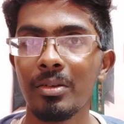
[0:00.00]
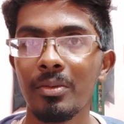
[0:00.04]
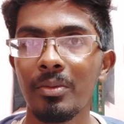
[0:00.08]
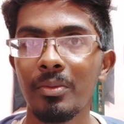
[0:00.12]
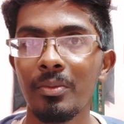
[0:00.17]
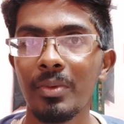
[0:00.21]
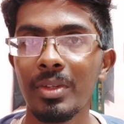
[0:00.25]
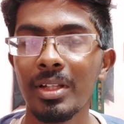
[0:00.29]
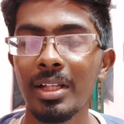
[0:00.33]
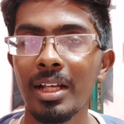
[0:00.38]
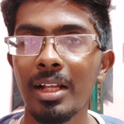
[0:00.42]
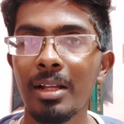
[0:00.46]

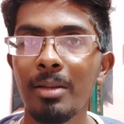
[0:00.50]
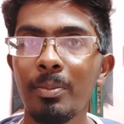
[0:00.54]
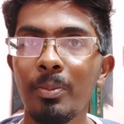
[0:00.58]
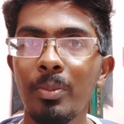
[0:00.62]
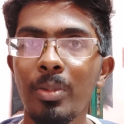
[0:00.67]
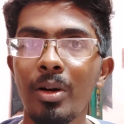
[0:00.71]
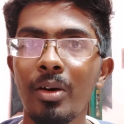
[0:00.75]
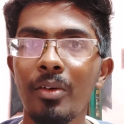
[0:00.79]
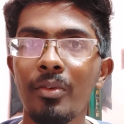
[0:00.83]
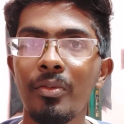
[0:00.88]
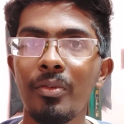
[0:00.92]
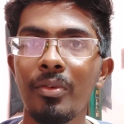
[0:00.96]
with the help
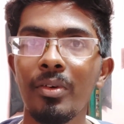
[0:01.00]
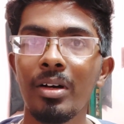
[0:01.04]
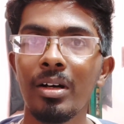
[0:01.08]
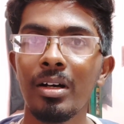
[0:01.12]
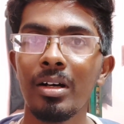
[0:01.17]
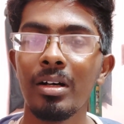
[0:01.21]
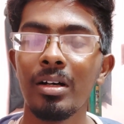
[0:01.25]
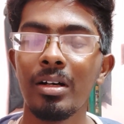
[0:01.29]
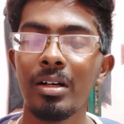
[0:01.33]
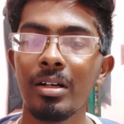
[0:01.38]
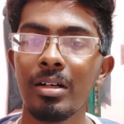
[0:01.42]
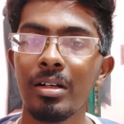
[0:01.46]
of
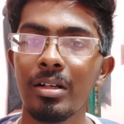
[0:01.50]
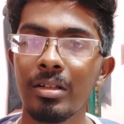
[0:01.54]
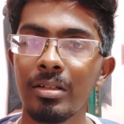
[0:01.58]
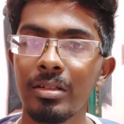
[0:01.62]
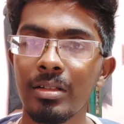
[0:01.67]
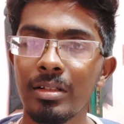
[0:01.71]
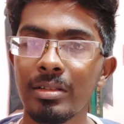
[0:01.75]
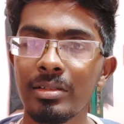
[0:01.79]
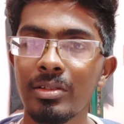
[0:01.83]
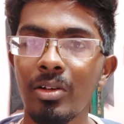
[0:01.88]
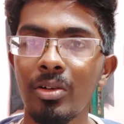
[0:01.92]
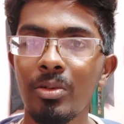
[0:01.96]

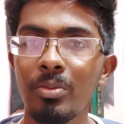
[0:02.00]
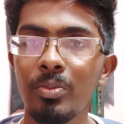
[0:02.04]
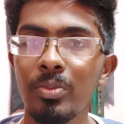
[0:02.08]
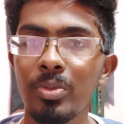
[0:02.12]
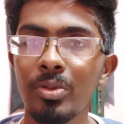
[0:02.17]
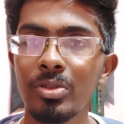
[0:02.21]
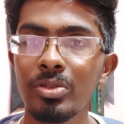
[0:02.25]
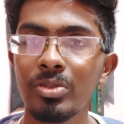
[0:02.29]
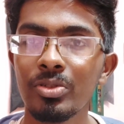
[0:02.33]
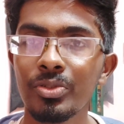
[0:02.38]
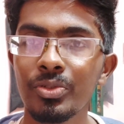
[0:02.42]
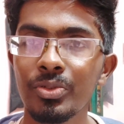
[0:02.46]
the sound
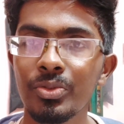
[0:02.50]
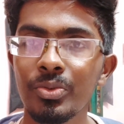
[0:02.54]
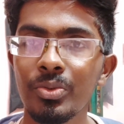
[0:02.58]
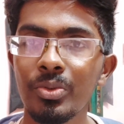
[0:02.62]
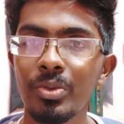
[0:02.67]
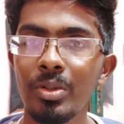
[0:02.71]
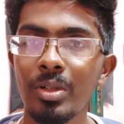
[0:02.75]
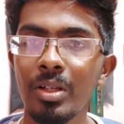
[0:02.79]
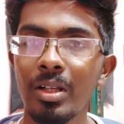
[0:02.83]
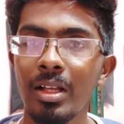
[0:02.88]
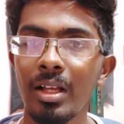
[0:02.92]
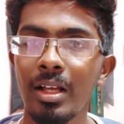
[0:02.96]
post
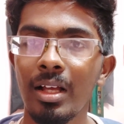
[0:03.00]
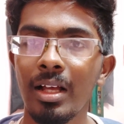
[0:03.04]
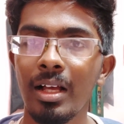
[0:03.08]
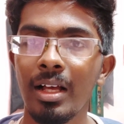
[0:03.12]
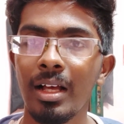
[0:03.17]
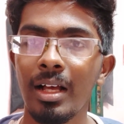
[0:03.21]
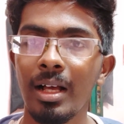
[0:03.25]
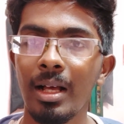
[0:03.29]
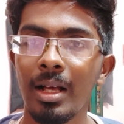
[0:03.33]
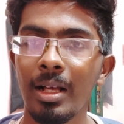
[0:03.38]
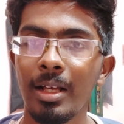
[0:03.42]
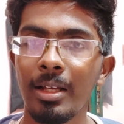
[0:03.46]
tool
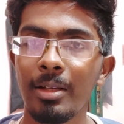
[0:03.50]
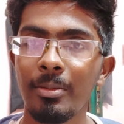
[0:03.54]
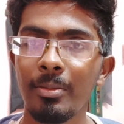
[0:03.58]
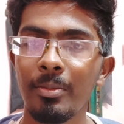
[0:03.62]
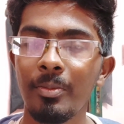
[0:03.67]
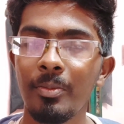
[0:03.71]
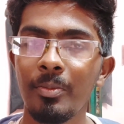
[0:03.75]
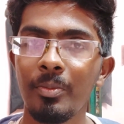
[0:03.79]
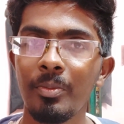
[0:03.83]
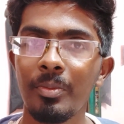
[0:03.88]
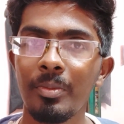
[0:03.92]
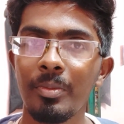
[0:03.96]
I
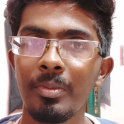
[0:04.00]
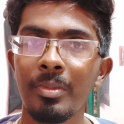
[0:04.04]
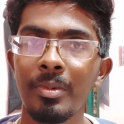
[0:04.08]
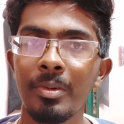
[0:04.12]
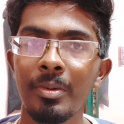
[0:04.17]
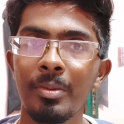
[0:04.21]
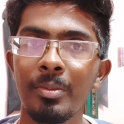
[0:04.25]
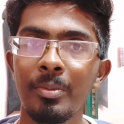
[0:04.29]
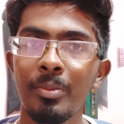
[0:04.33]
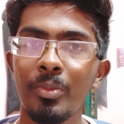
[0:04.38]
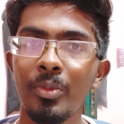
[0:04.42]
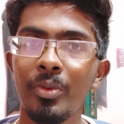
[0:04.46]
am
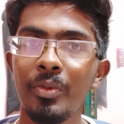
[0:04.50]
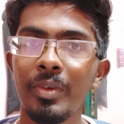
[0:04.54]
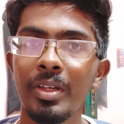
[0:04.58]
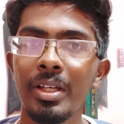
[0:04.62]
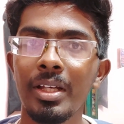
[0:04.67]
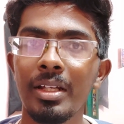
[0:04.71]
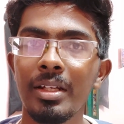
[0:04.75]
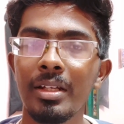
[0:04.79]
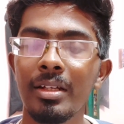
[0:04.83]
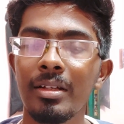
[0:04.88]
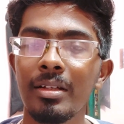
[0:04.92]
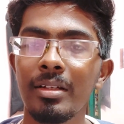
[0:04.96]
moving
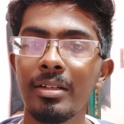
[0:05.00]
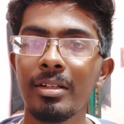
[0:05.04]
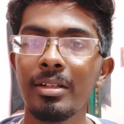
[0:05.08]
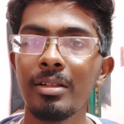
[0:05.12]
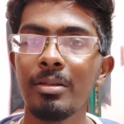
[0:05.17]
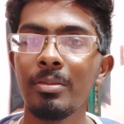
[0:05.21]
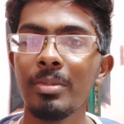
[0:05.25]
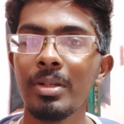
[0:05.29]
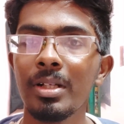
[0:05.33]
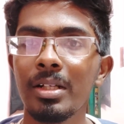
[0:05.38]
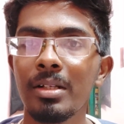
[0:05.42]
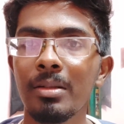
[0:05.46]
it a little
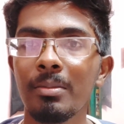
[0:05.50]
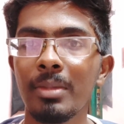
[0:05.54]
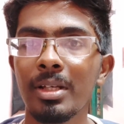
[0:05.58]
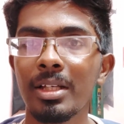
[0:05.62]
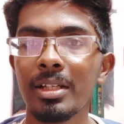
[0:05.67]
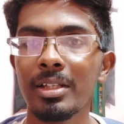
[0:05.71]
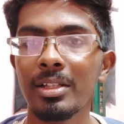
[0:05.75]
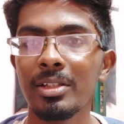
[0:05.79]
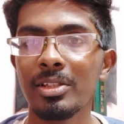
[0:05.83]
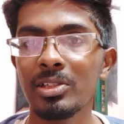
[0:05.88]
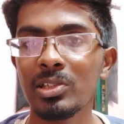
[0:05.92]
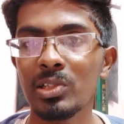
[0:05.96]
bit,
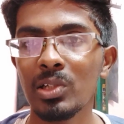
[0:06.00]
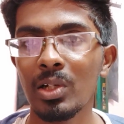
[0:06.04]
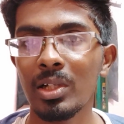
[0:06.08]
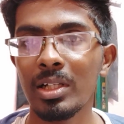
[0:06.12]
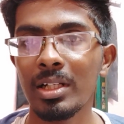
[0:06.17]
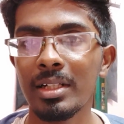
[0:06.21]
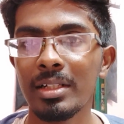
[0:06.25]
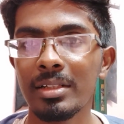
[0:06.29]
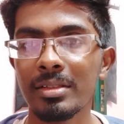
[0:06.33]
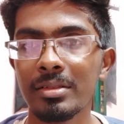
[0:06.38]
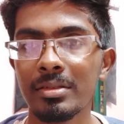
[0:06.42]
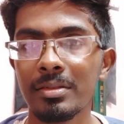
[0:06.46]
making sure
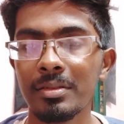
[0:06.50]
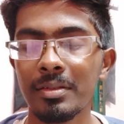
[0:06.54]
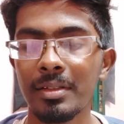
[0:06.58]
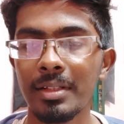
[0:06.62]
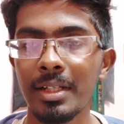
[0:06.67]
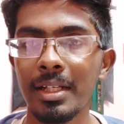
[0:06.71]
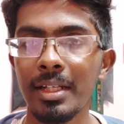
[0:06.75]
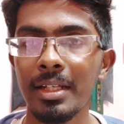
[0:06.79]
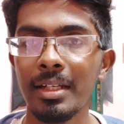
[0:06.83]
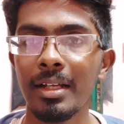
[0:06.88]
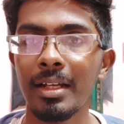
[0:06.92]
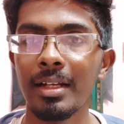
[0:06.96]
it is
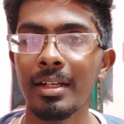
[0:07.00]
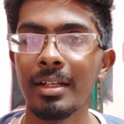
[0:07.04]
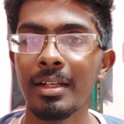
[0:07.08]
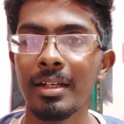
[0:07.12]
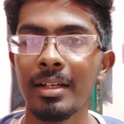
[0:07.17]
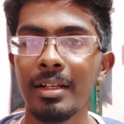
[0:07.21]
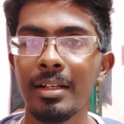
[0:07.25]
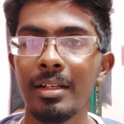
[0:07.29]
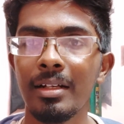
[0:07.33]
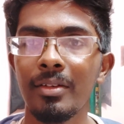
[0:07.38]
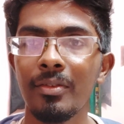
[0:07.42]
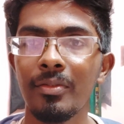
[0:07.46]
straight and
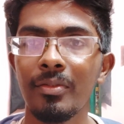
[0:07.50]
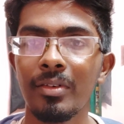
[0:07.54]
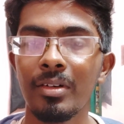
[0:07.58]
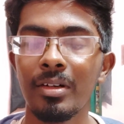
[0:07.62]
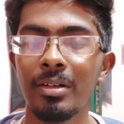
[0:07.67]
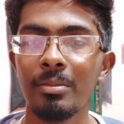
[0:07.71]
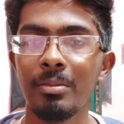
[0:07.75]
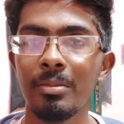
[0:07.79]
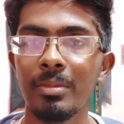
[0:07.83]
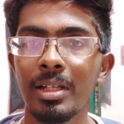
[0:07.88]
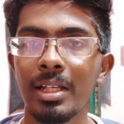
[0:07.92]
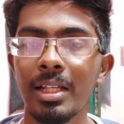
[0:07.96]
held
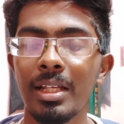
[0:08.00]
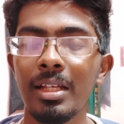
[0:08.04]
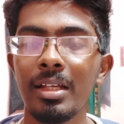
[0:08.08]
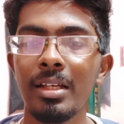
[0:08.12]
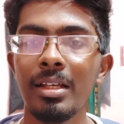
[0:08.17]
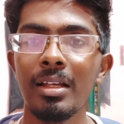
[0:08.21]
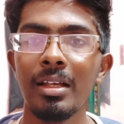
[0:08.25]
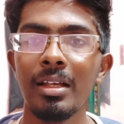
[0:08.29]
firmly.